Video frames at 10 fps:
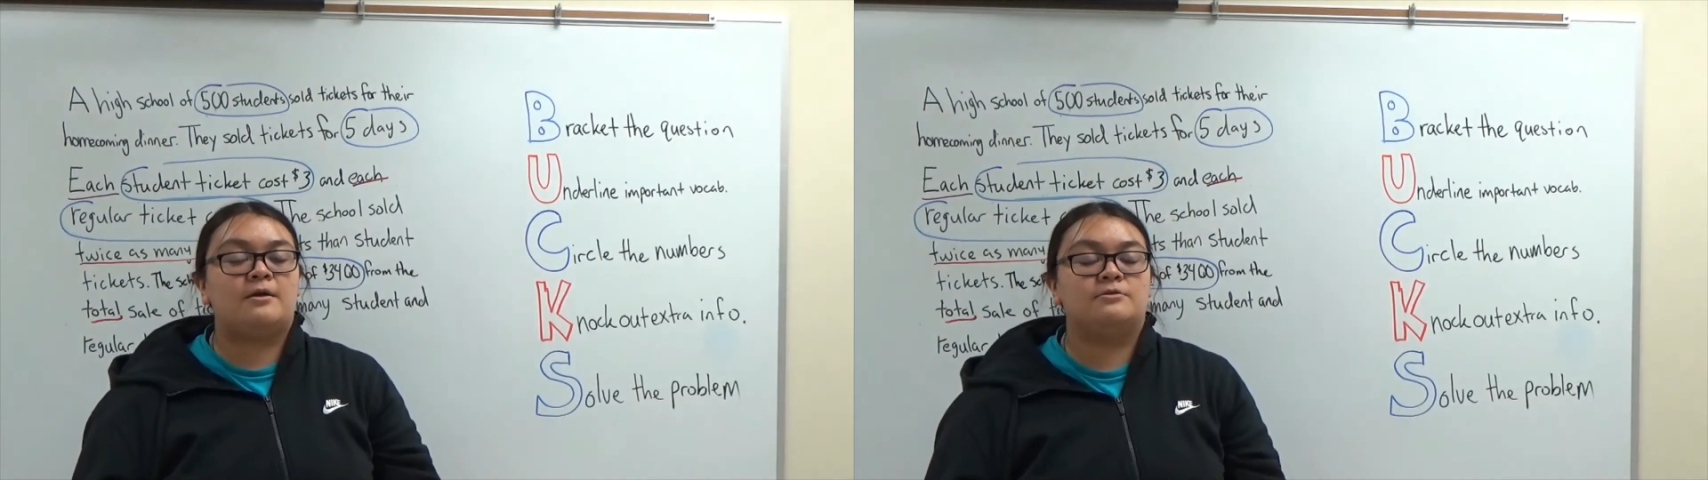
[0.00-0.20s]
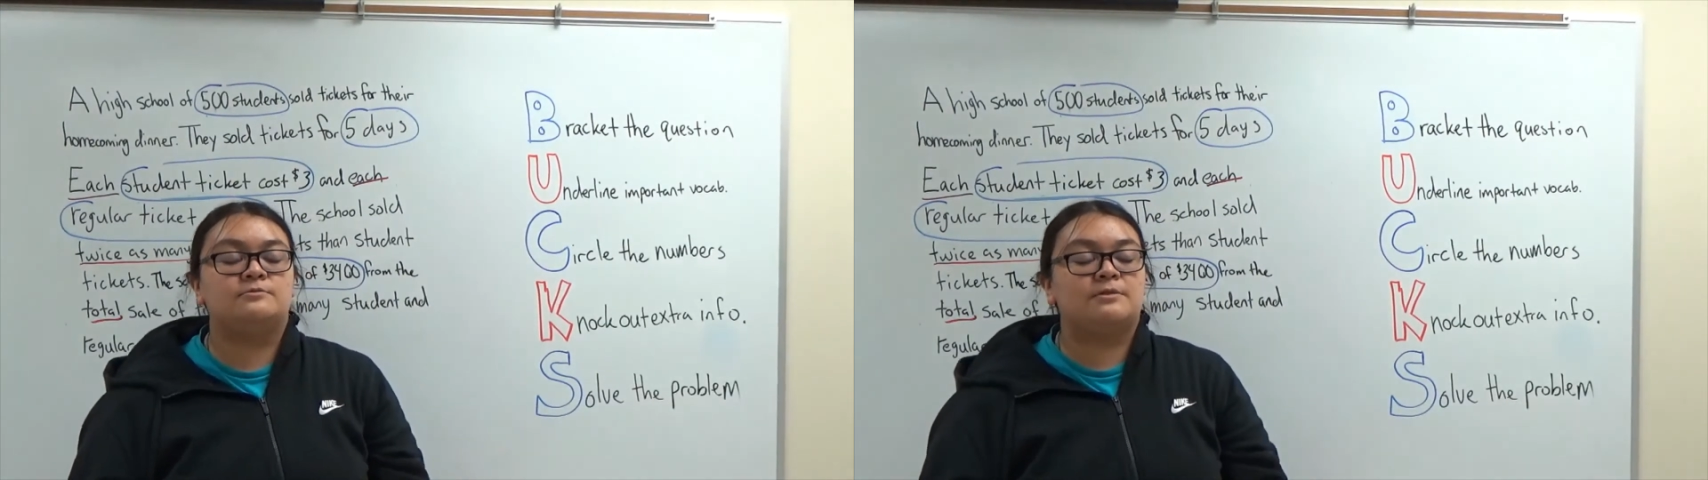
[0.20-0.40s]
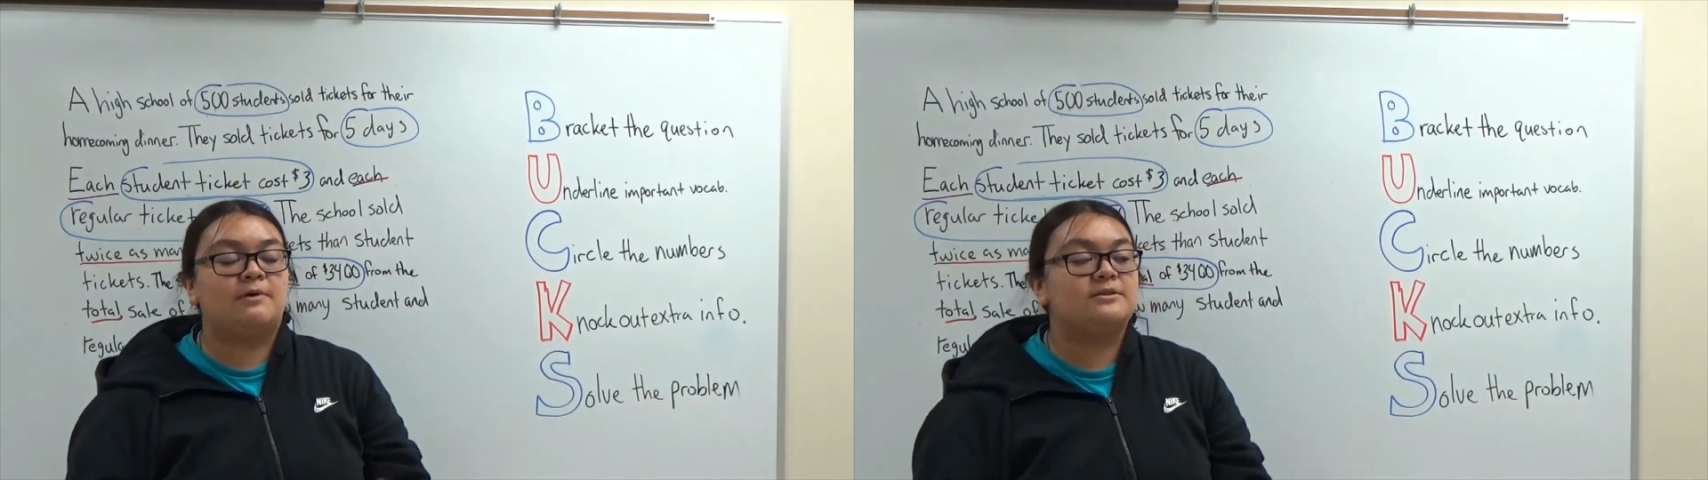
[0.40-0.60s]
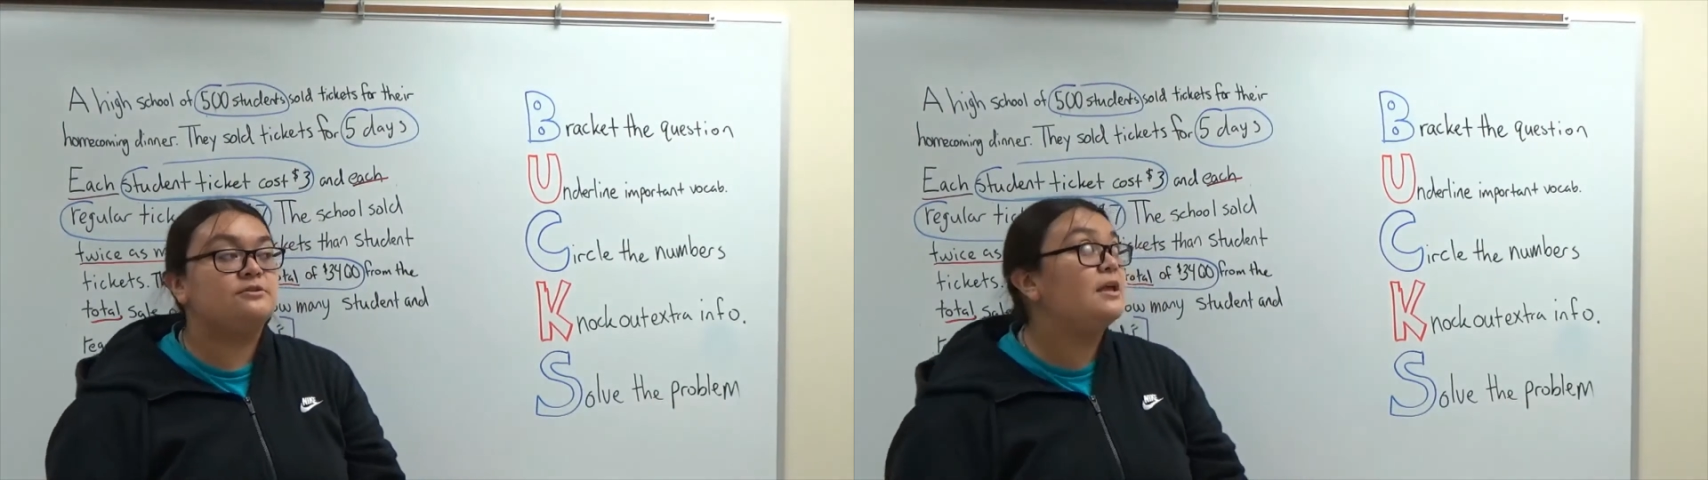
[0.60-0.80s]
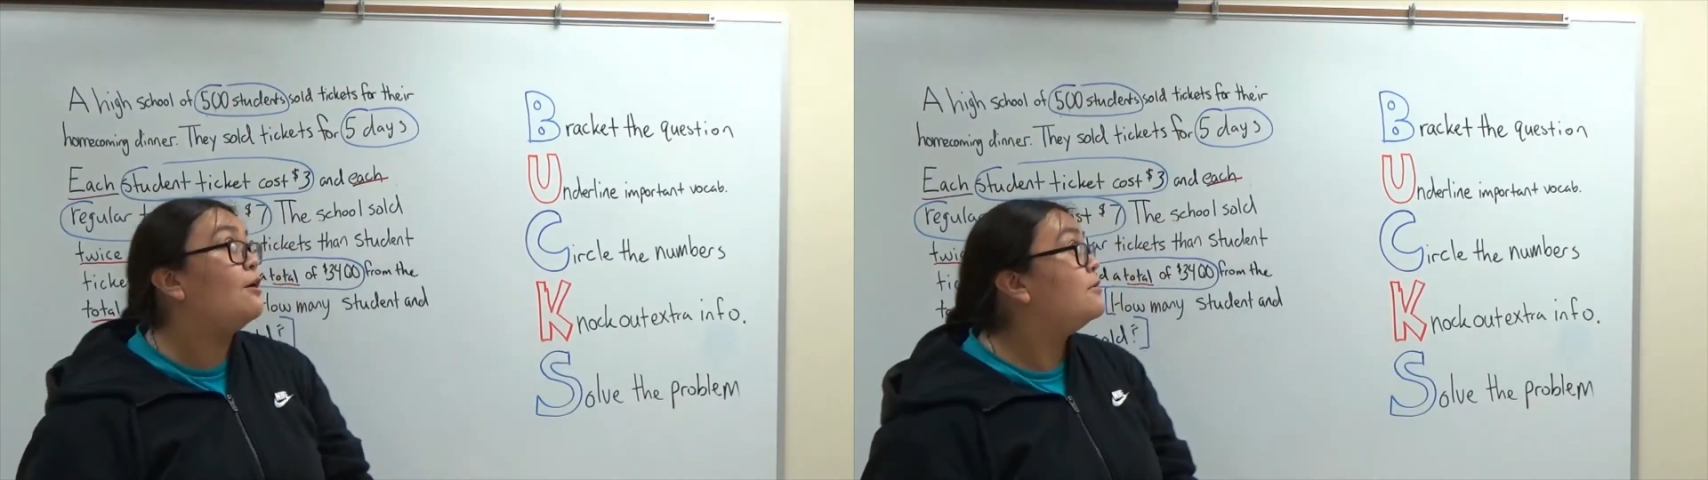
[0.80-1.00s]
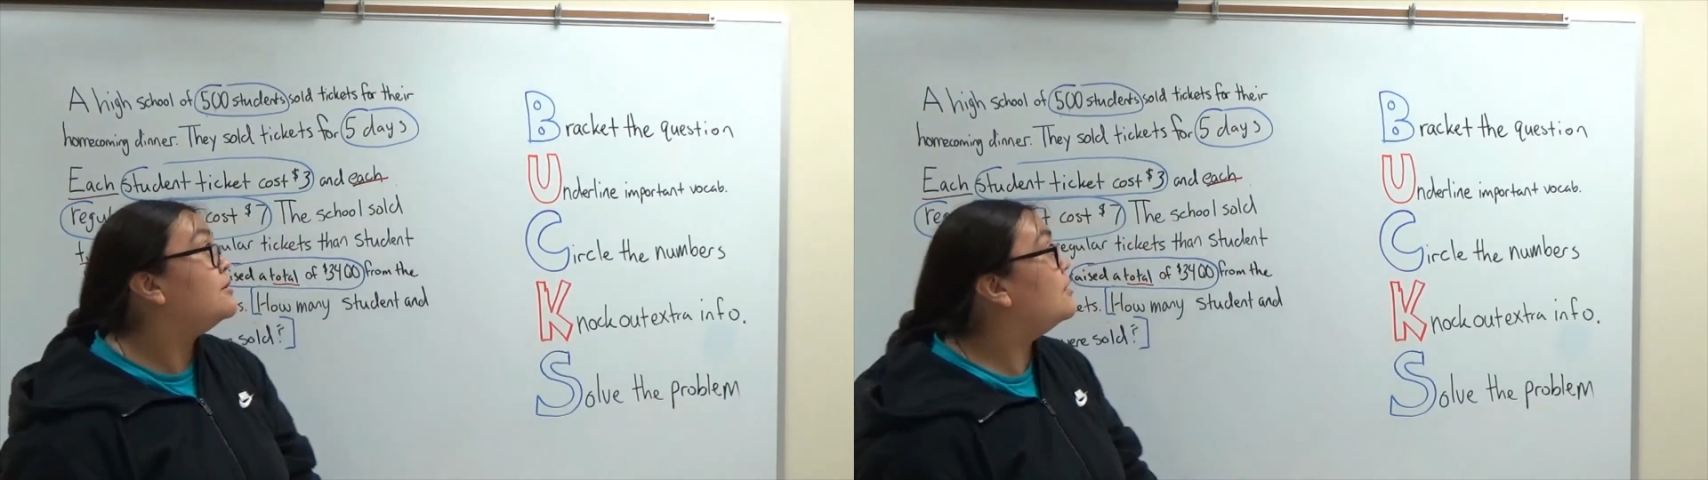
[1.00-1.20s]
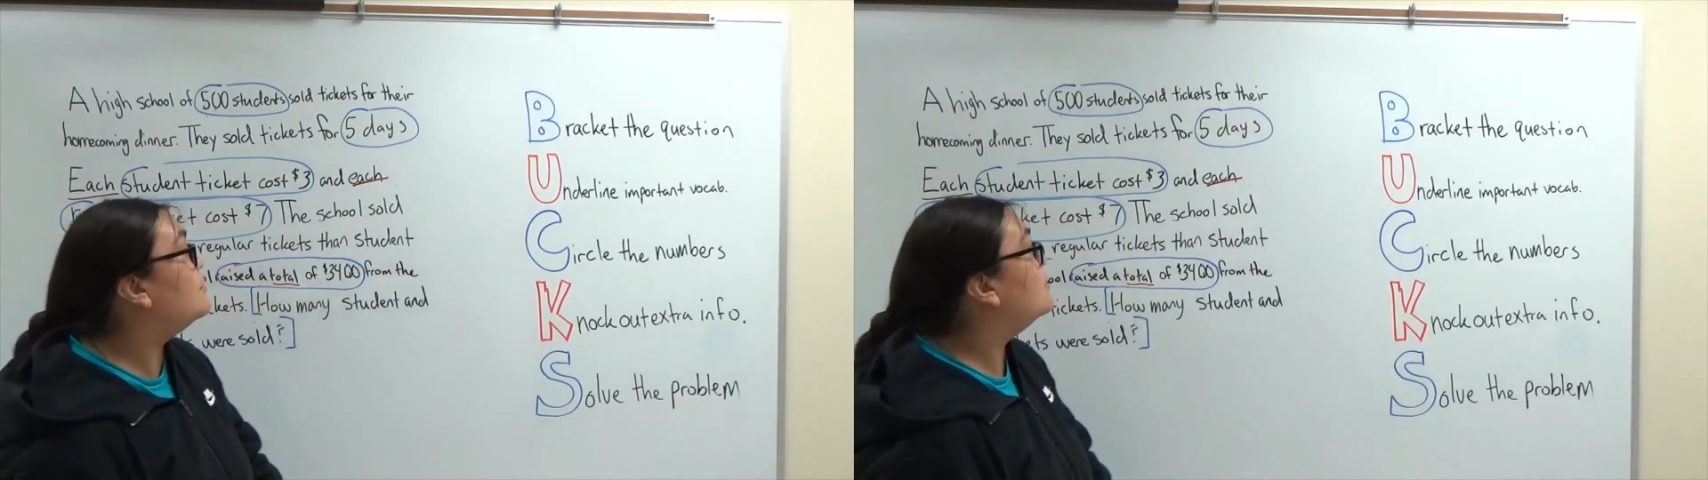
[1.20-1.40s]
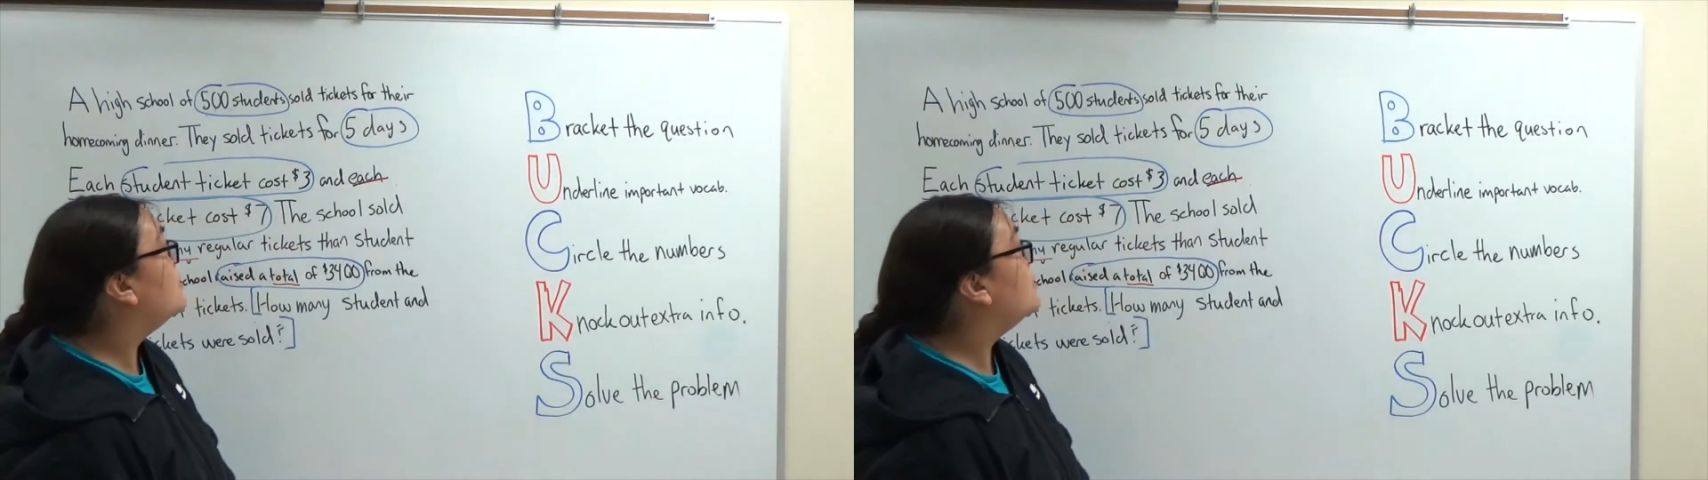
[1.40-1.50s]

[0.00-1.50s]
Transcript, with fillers: goes with what. So now we know